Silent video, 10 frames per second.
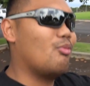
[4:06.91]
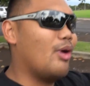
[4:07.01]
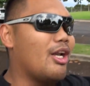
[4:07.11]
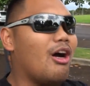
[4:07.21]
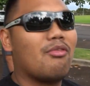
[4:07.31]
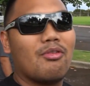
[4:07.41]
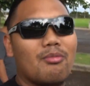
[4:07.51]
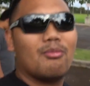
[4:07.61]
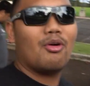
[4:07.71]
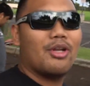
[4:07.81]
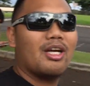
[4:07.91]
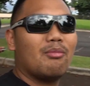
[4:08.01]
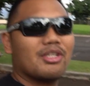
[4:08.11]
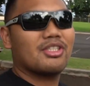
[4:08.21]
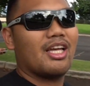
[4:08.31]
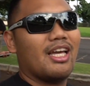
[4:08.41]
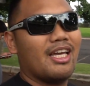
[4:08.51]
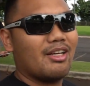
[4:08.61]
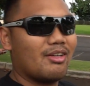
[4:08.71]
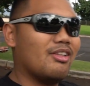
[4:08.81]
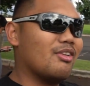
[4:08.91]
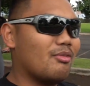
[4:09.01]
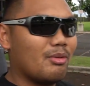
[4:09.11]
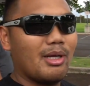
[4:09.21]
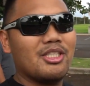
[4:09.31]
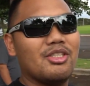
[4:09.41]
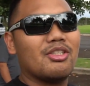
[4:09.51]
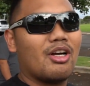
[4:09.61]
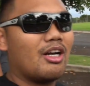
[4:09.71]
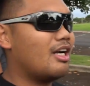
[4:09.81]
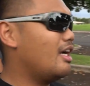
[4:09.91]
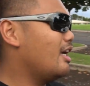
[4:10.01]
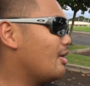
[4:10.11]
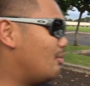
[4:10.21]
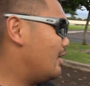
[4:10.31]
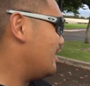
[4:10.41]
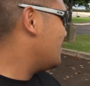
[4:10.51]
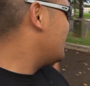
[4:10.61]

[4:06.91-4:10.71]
went off from owning a Mustang, you know, with my GTR, but